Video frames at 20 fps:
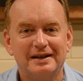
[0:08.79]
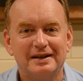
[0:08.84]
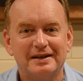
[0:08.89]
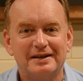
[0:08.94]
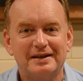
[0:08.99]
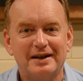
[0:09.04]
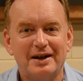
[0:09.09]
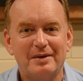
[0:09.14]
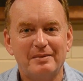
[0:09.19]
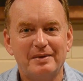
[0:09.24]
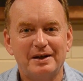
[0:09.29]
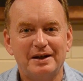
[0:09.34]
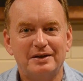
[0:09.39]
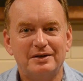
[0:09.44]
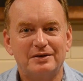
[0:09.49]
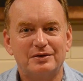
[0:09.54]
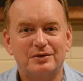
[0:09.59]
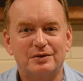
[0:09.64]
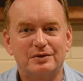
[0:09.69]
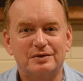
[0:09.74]
Today I'm here to
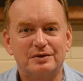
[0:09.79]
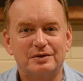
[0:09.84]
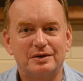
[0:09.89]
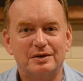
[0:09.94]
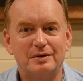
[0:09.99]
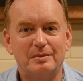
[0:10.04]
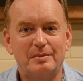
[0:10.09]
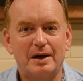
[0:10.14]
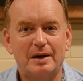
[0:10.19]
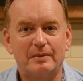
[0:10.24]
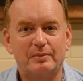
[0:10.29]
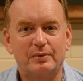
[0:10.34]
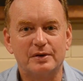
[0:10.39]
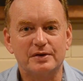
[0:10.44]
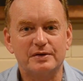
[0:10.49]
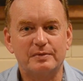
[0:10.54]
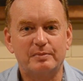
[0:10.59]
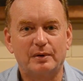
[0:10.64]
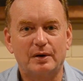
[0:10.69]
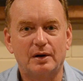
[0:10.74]
talk to you about
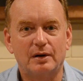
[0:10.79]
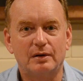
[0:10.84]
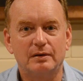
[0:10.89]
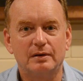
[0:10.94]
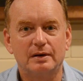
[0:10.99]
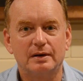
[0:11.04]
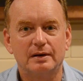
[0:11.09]
Prospero,